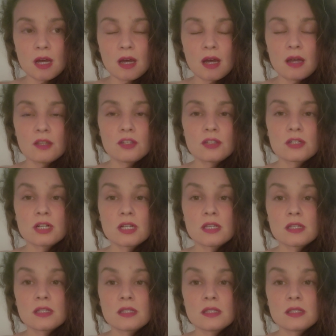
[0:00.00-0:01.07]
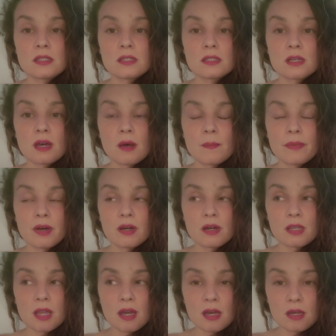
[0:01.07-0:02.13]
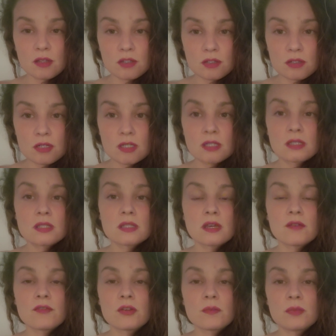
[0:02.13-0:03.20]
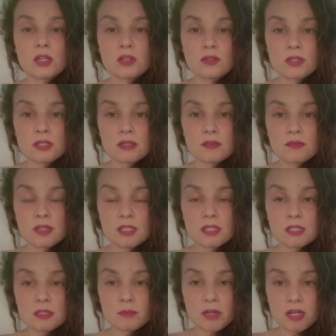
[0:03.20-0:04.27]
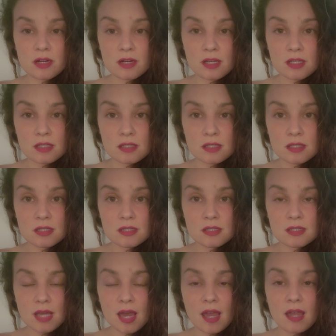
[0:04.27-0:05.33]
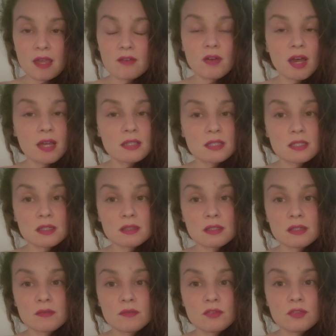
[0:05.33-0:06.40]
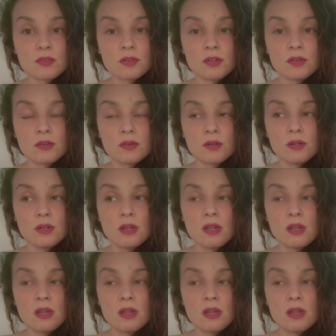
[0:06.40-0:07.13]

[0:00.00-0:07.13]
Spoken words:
hundreds upon hundreds of abusive experiences I have had to live through